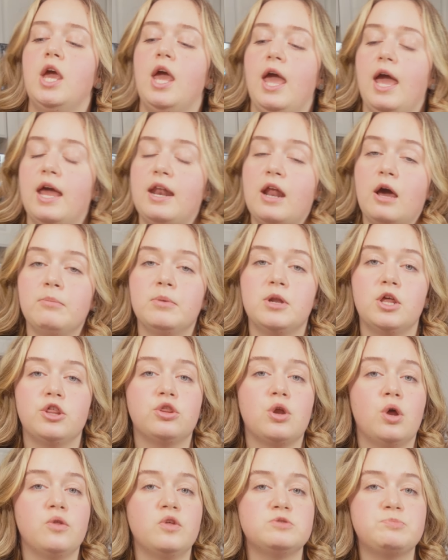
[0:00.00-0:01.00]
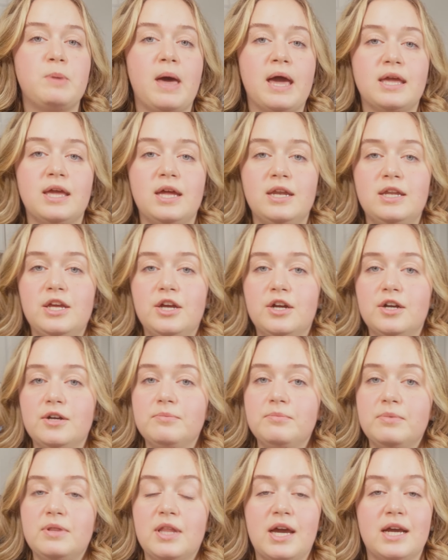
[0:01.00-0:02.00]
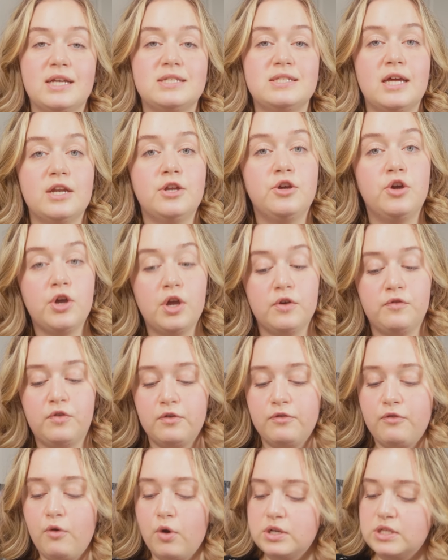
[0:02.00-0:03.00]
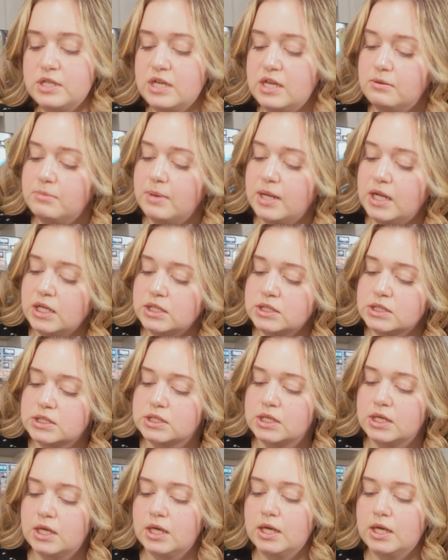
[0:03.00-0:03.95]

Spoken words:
And now I'm gonna throw this back in here. Like I said, cook it for 14 minutes.